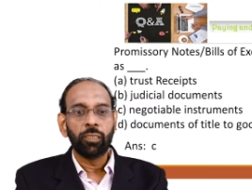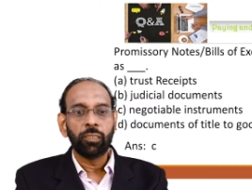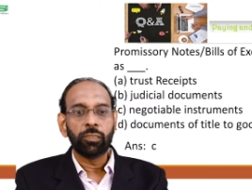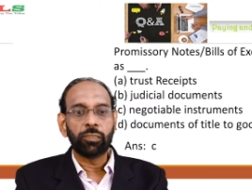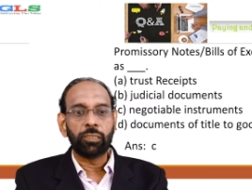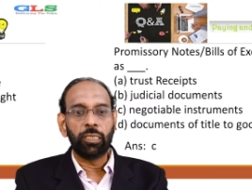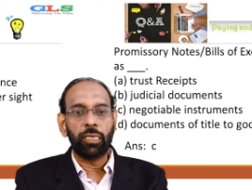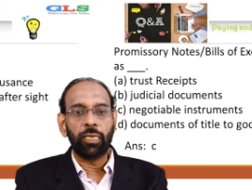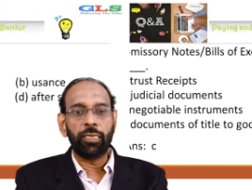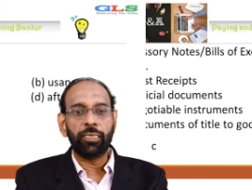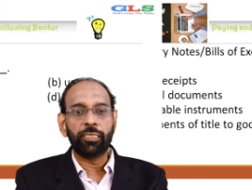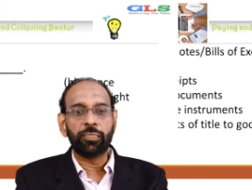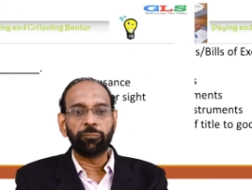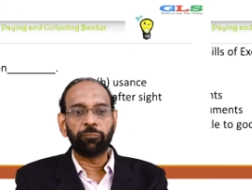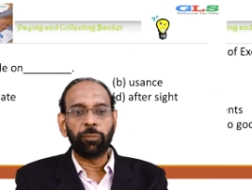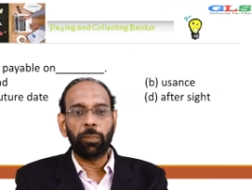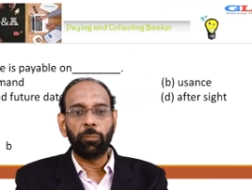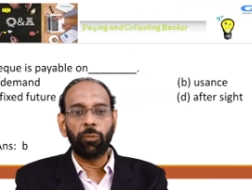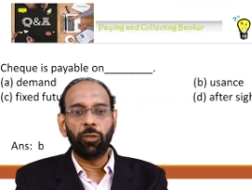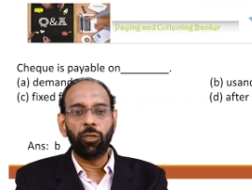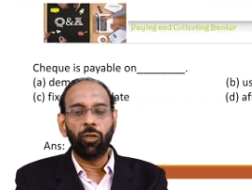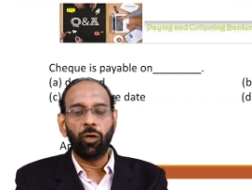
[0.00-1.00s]
Check is
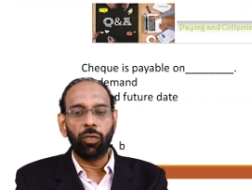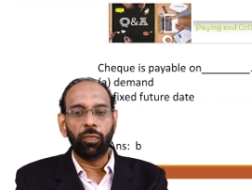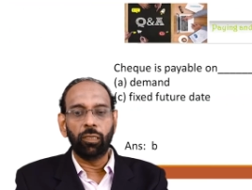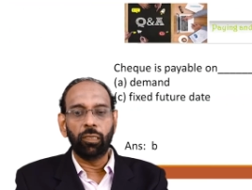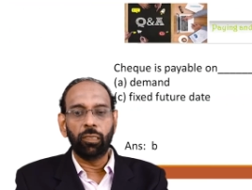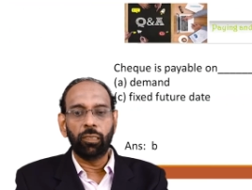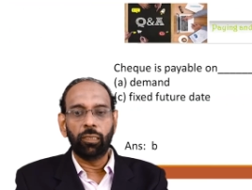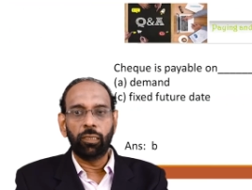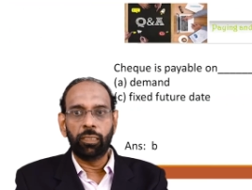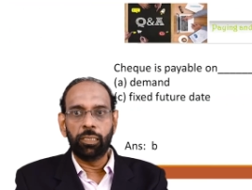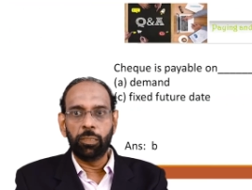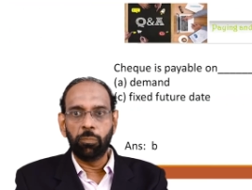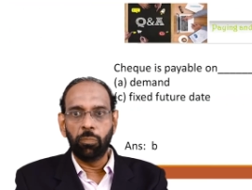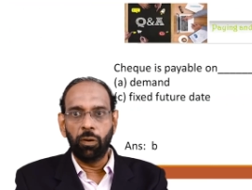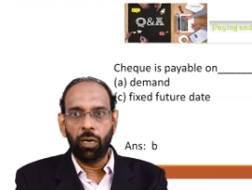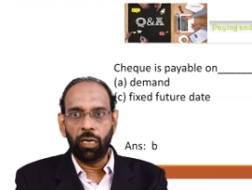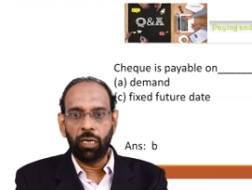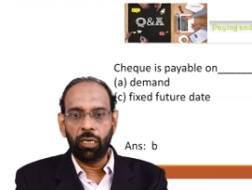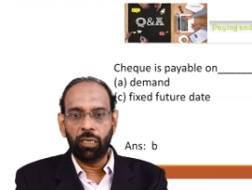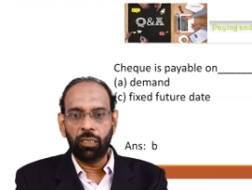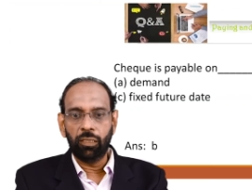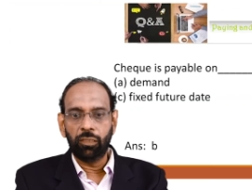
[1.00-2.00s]
payable on
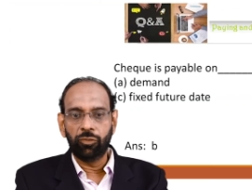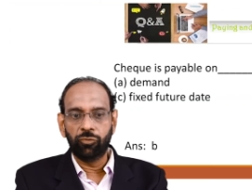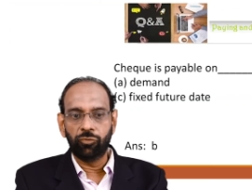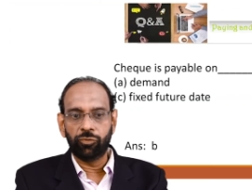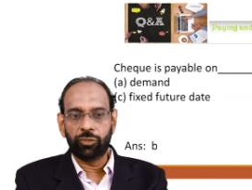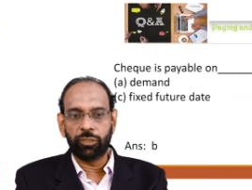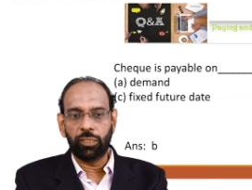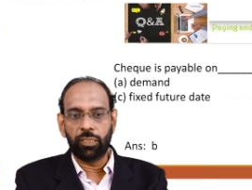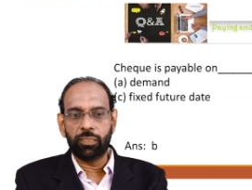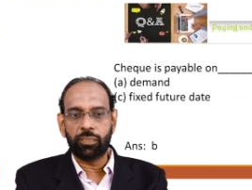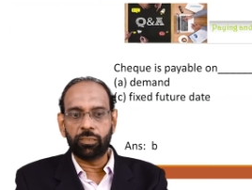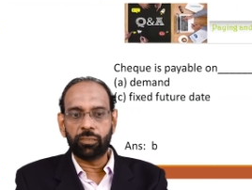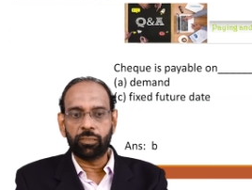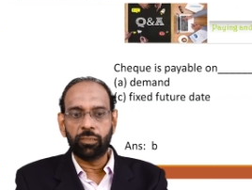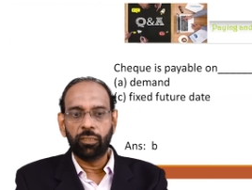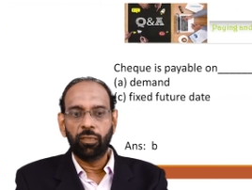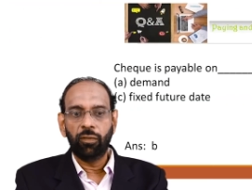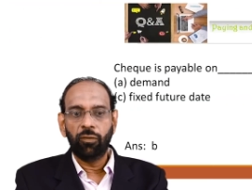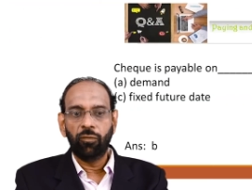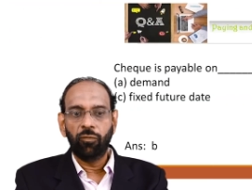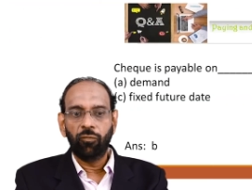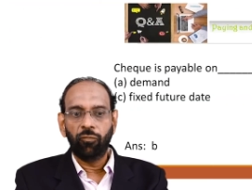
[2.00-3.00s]
demand, usance,
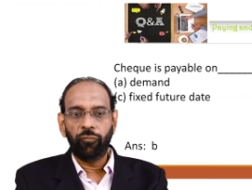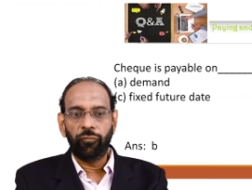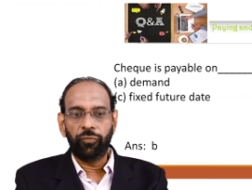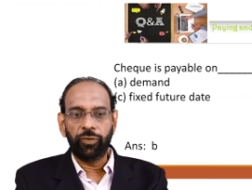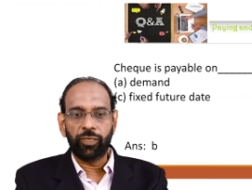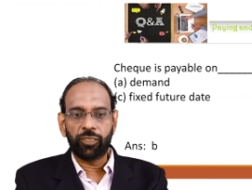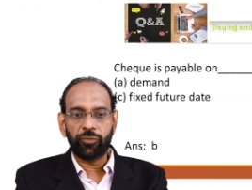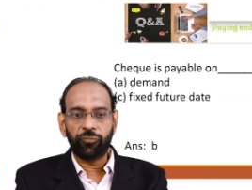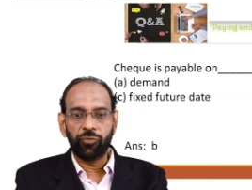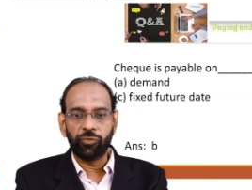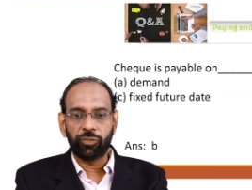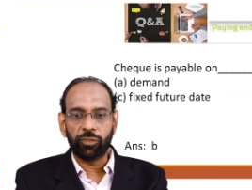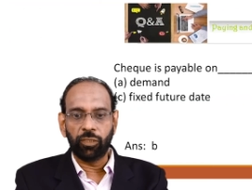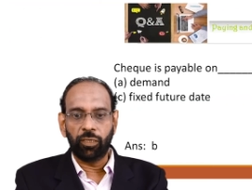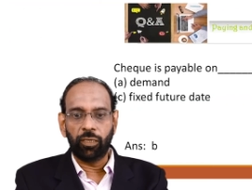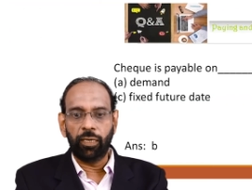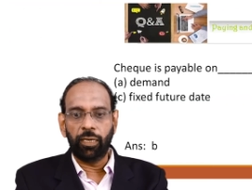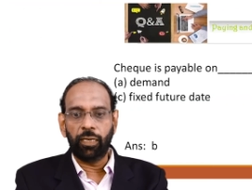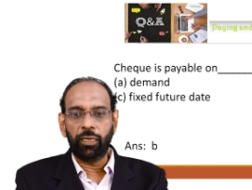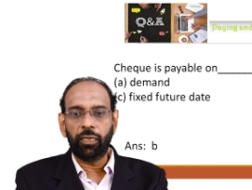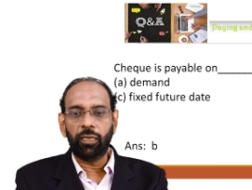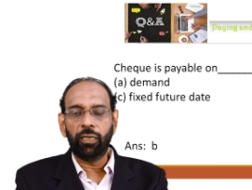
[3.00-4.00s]
fixed future
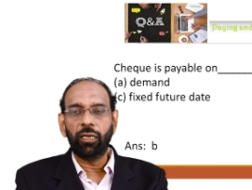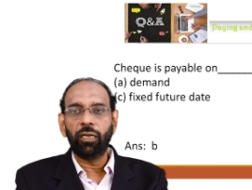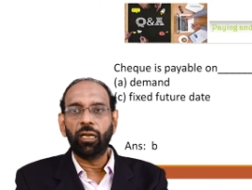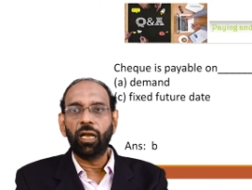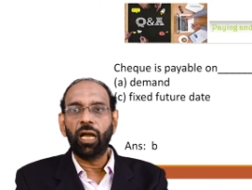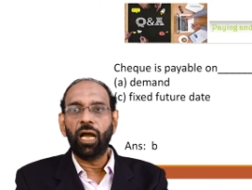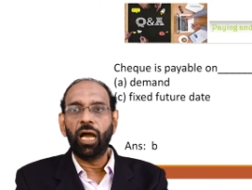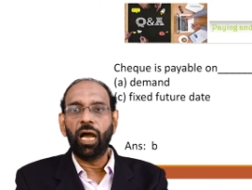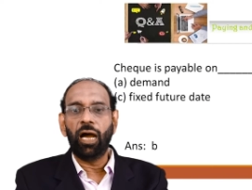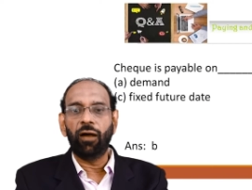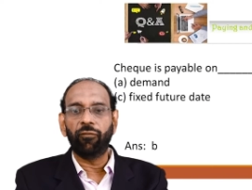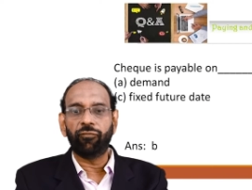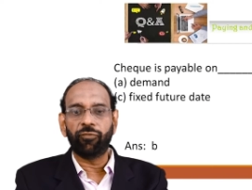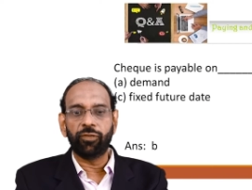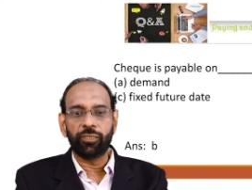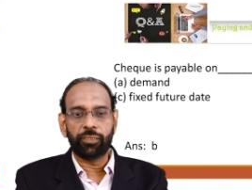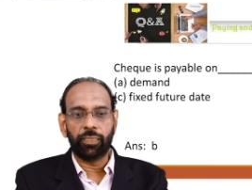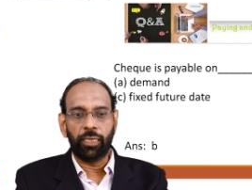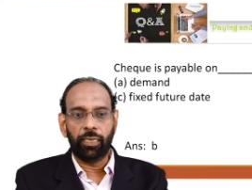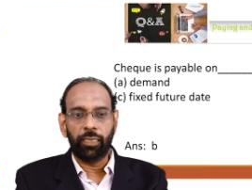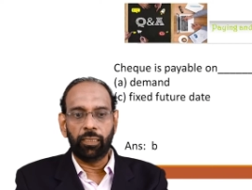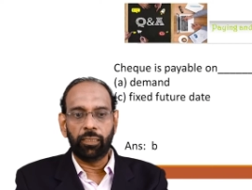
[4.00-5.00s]
date, after
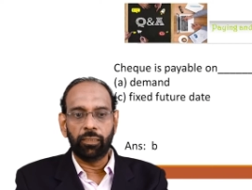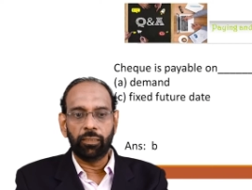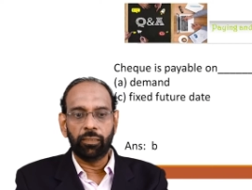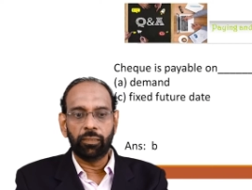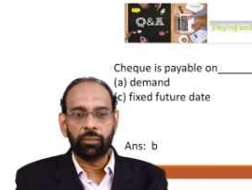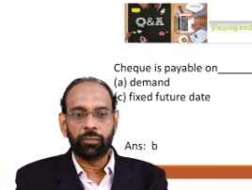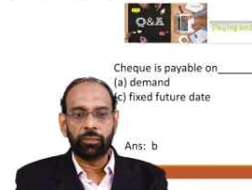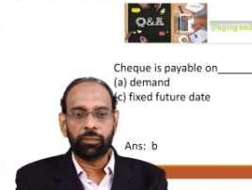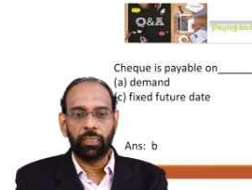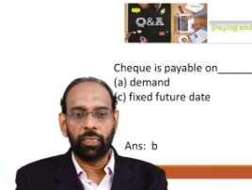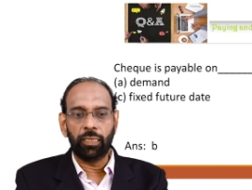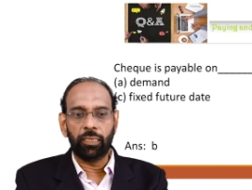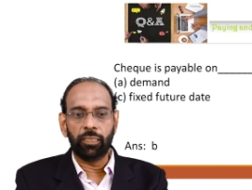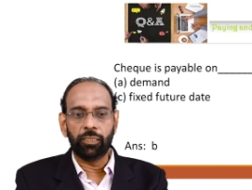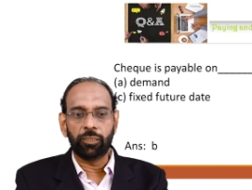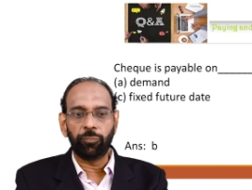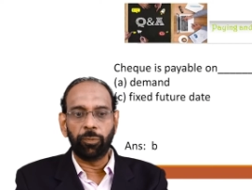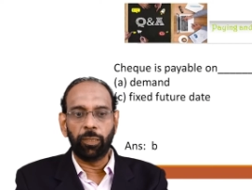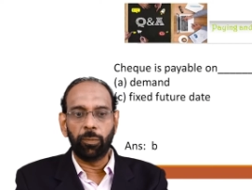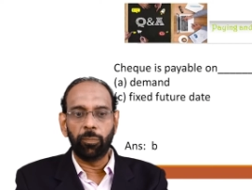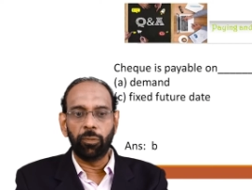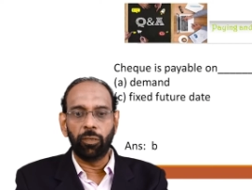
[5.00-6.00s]
sight. Check is
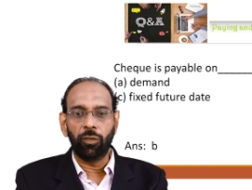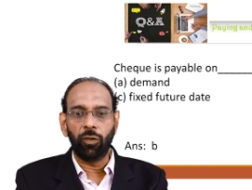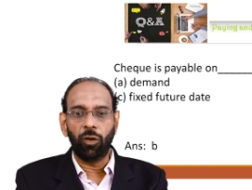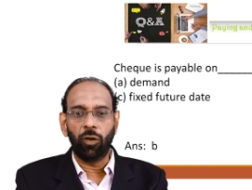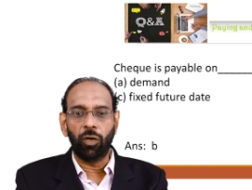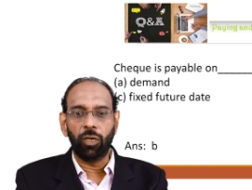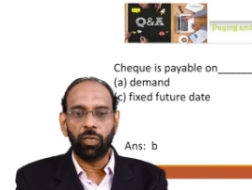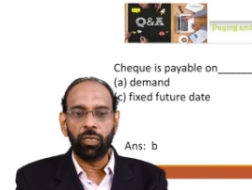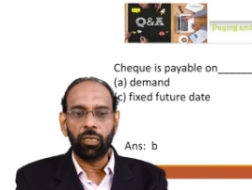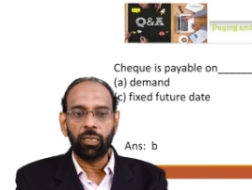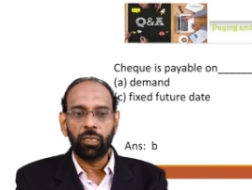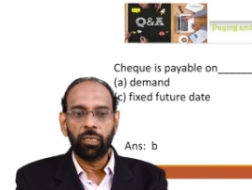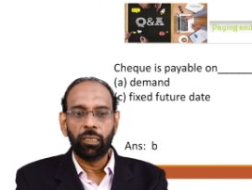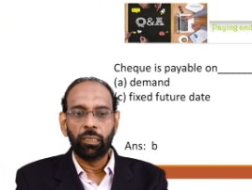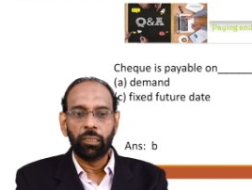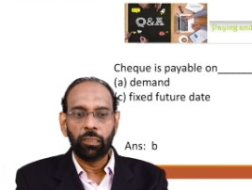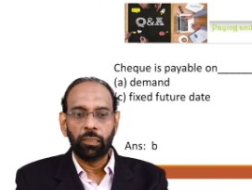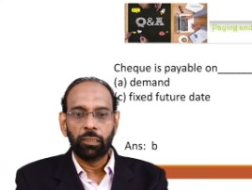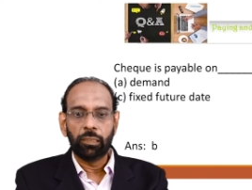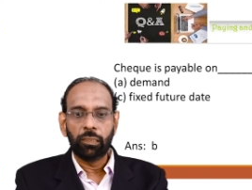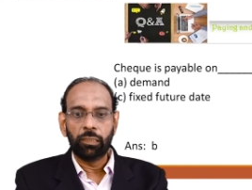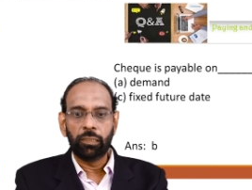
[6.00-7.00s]
payable on
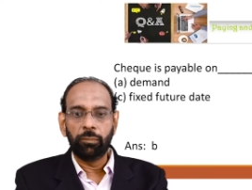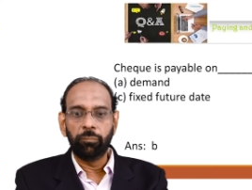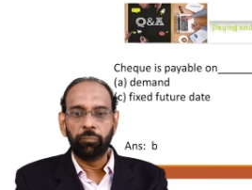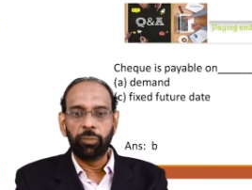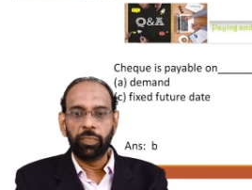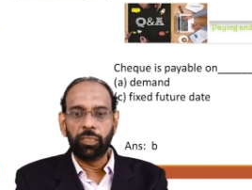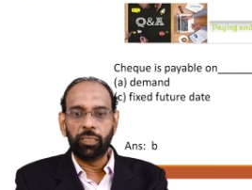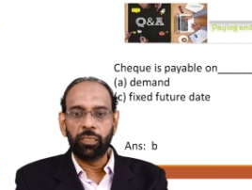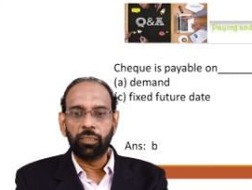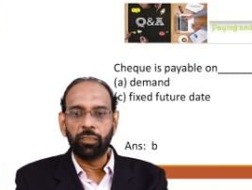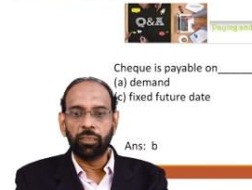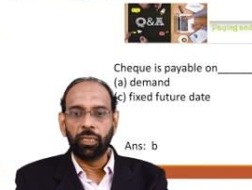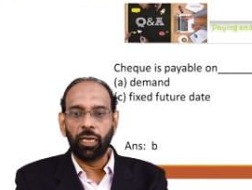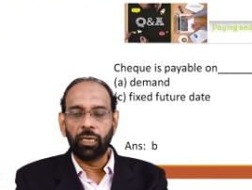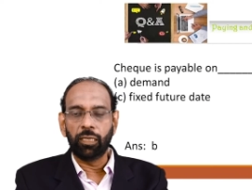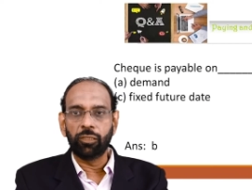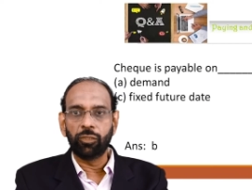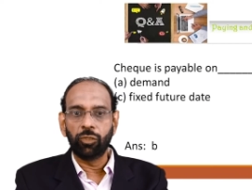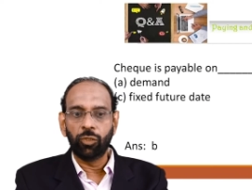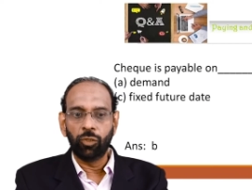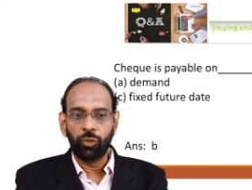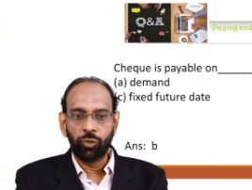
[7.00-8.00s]
the B, that
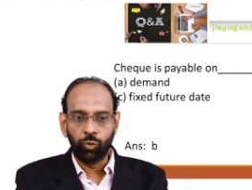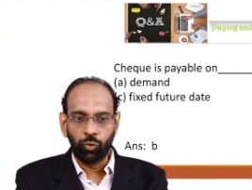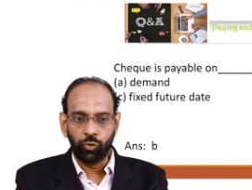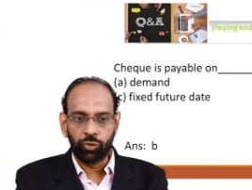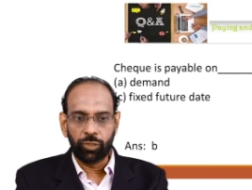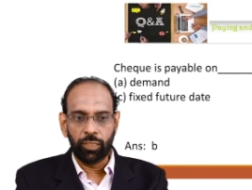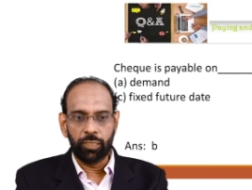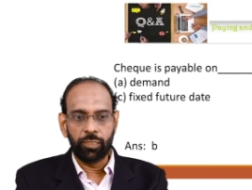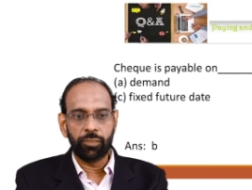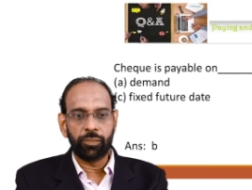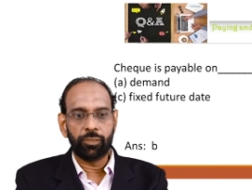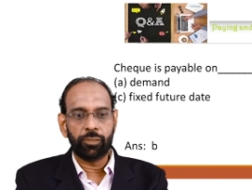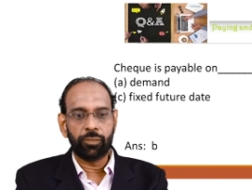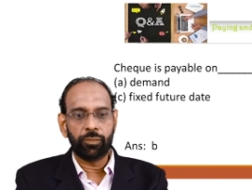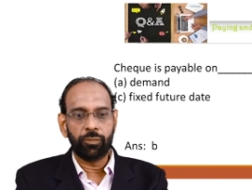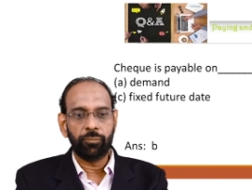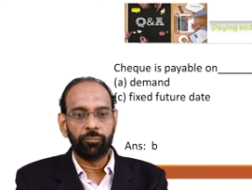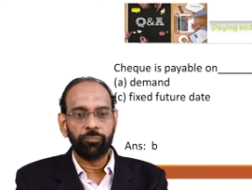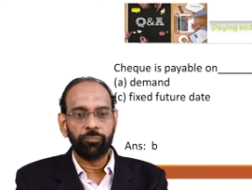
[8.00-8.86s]
is usance.